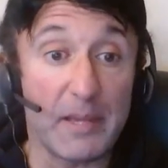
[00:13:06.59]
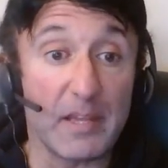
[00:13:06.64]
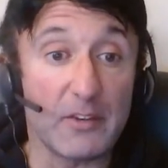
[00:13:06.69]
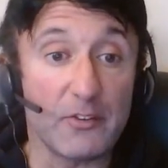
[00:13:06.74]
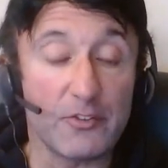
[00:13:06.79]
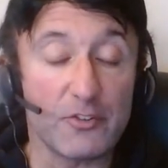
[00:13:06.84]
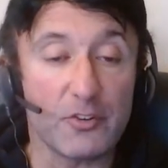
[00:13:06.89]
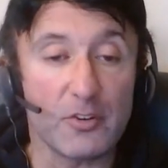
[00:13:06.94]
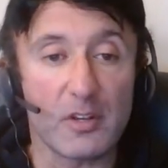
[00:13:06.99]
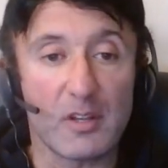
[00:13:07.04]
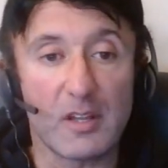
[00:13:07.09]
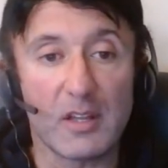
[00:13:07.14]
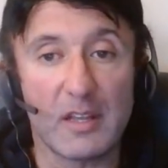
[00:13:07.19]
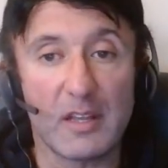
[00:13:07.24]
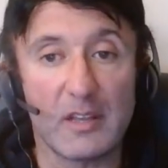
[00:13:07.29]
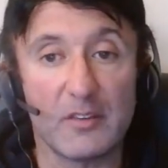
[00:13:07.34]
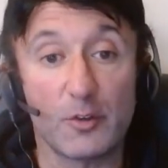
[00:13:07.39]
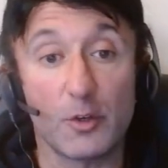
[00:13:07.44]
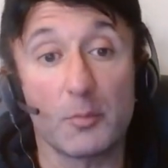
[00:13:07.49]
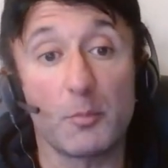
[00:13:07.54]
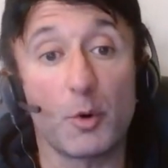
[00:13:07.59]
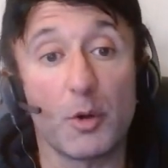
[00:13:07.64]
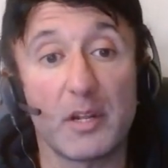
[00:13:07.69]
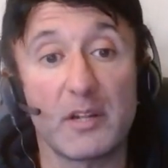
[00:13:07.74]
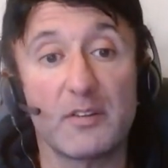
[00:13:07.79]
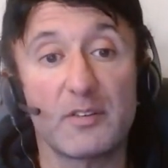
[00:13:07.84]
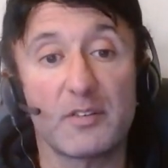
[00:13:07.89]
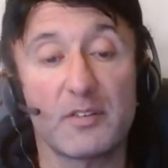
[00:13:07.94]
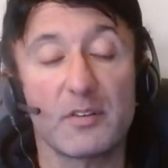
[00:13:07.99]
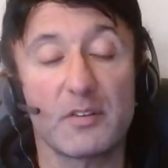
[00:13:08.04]
hinge is good
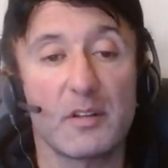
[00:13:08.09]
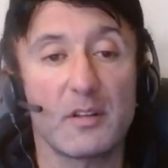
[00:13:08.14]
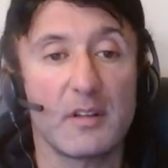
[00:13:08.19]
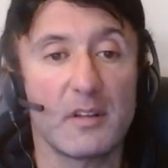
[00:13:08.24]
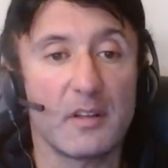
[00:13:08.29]
mornings,